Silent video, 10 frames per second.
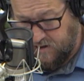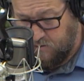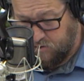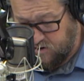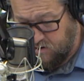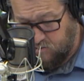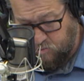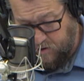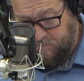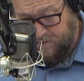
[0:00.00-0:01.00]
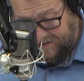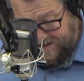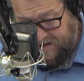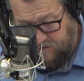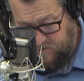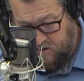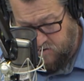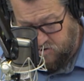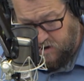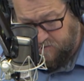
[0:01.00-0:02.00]
they were told, We believe
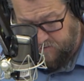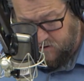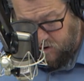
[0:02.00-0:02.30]
Chauvin